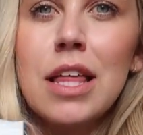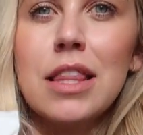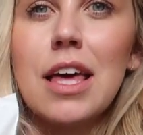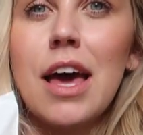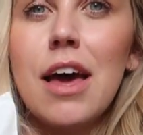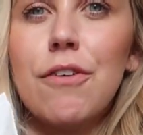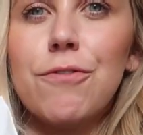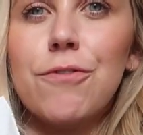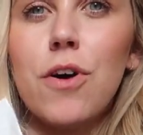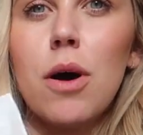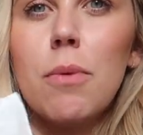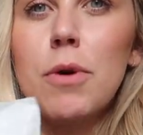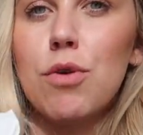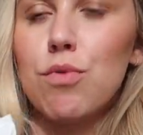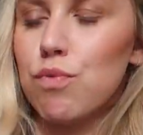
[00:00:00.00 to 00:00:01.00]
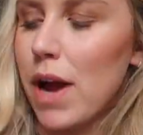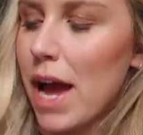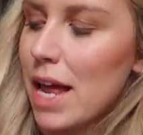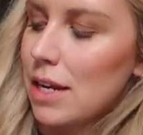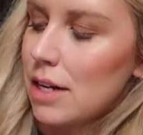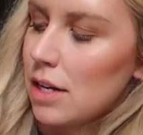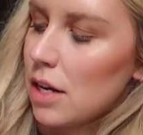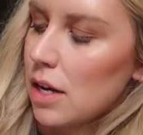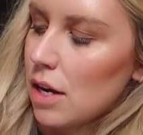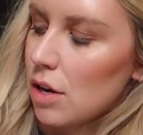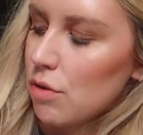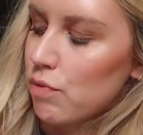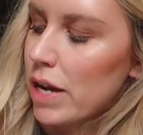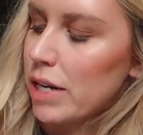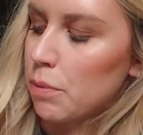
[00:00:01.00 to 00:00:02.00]
They're from Ren,
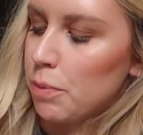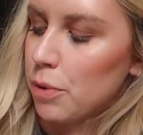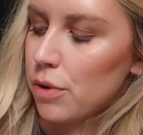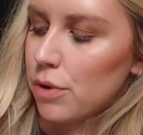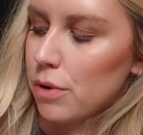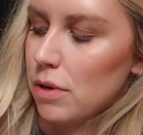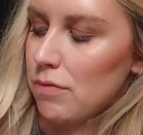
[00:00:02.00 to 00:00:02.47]
Renapur,